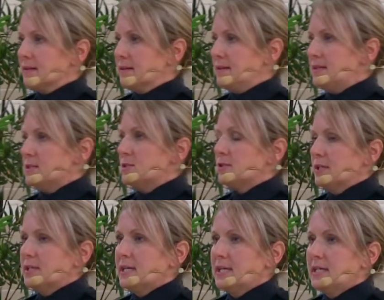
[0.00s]
this
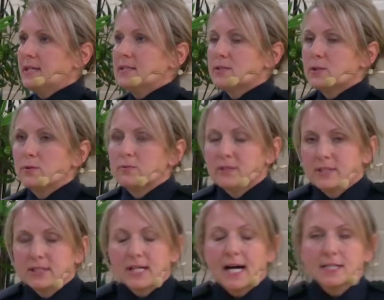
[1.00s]
drink that he consumed, the
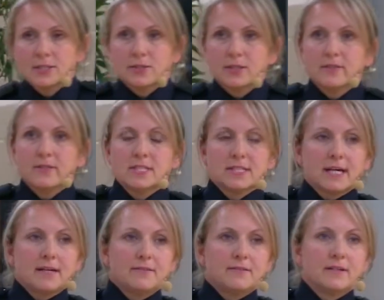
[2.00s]
last drink of his
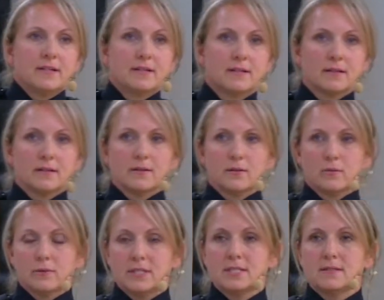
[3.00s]
life,
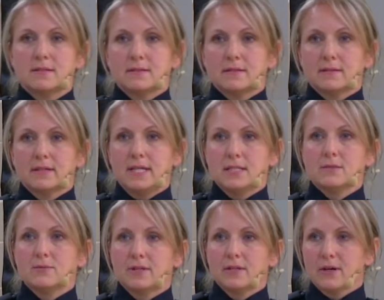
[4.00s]
was laced
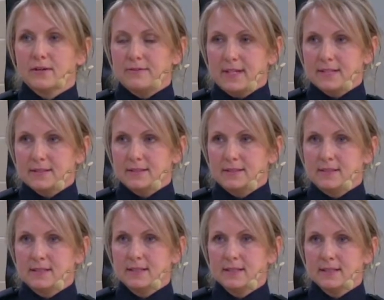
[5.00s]
with carfentanil.
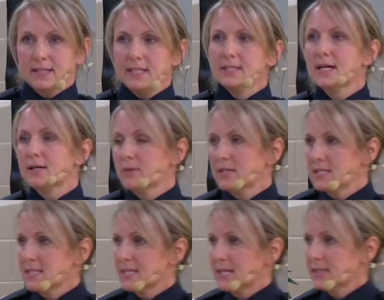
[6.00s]
He died within
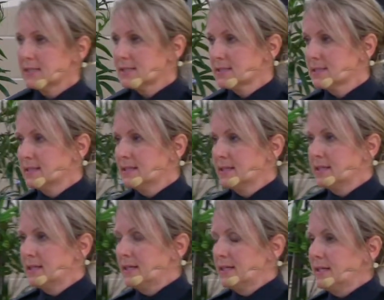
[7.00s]
seconds.
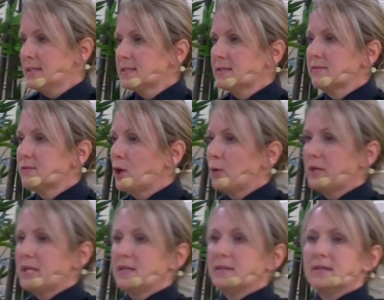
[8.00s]
He started
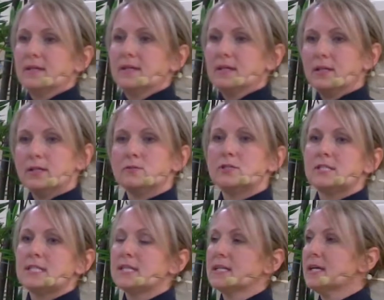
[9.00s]
vomiting, huge
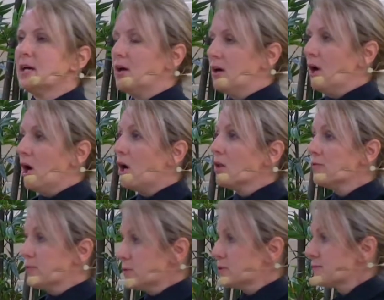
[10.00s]
scene. All
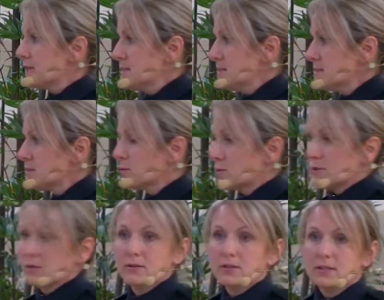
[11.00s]
of those friends, those
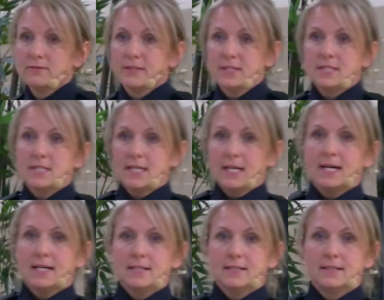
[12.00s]
so-called friends that he
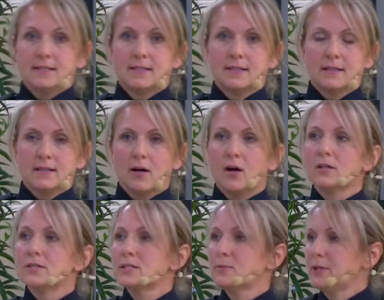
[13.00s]
had, all
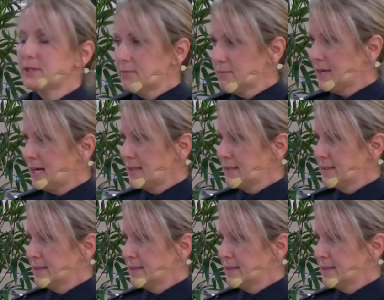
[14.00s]
disappeared and ran.